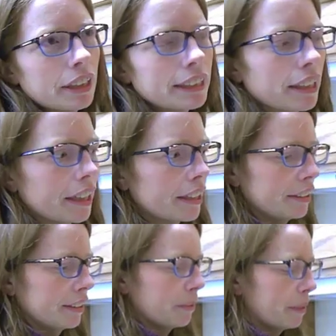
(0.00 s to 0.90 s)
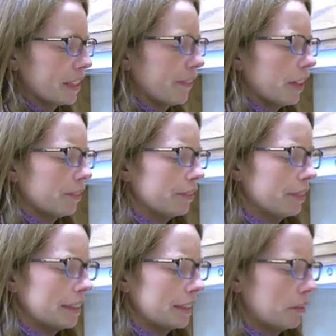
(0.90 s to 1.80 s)
is like the muscovado
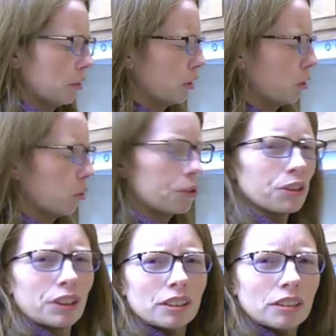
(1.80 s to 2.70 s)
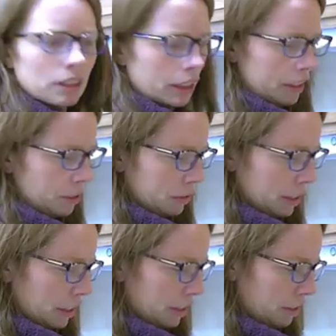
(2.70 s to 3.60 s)
is coarser, is what
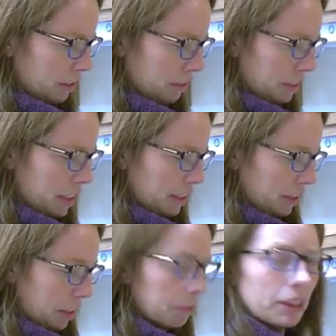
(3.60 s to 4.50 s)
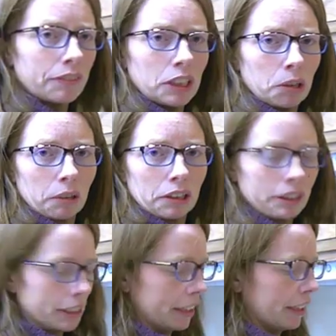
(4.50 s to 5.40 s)
I think. I would love to know what it
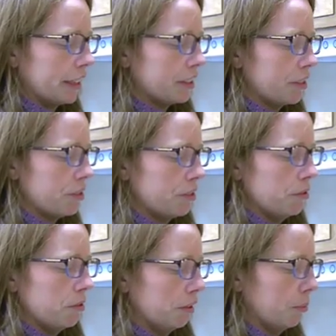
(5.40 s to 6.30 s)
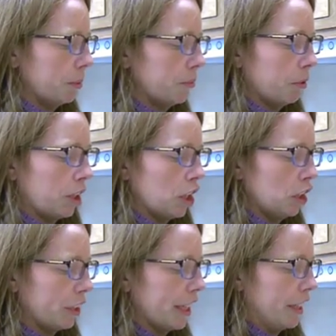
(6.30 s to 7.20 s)
looks like. I guess I should do a little bit more
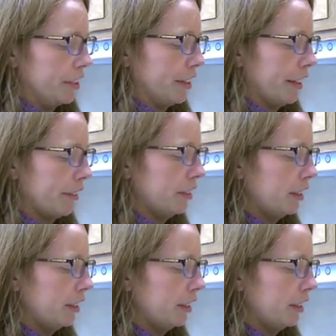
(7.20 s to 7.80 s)
looking into that.